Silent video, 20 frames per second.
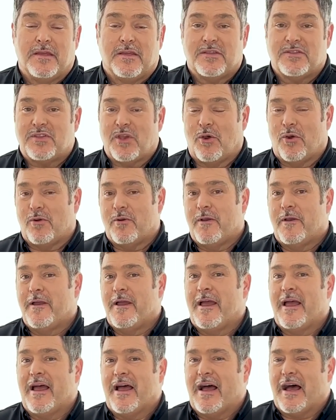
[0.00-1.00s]
So
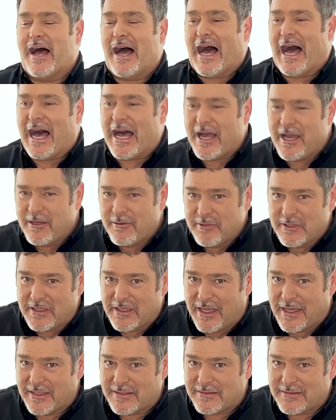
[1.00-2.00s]
I would
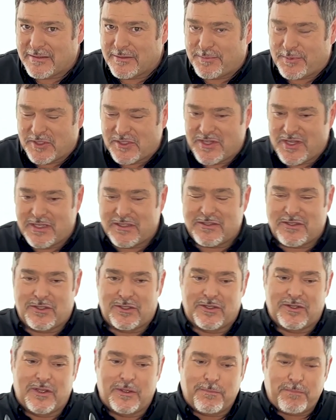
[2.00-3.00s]
like to present to
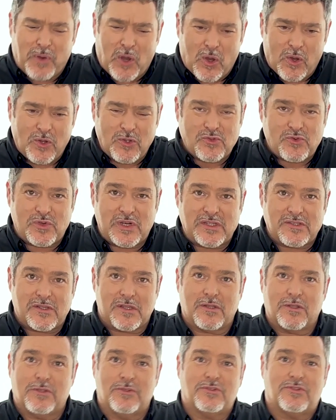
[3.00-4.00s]
you that Paul's
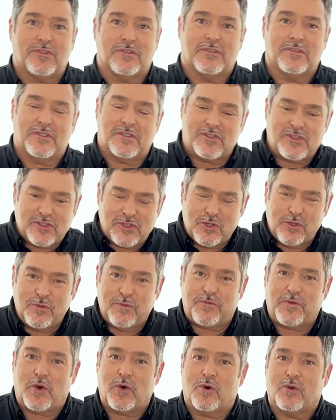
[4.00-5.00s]
resolution is
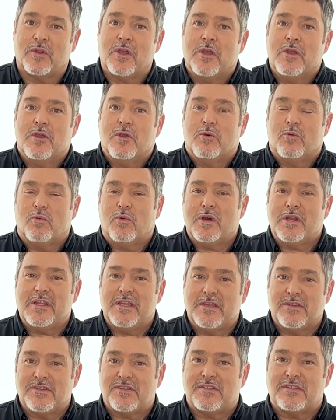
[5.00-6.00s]
twofold. One
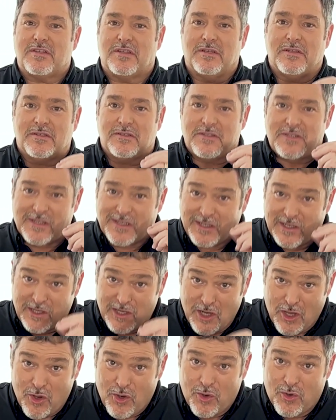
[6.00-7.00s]
is to, to
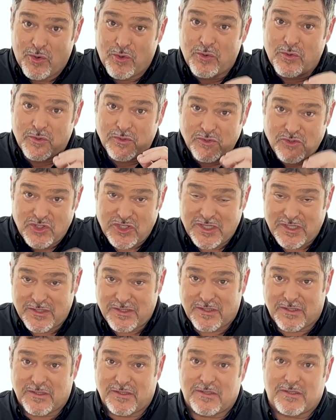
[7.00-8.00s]
know
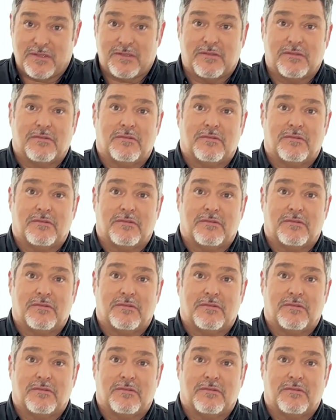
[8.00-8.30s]
Jesus.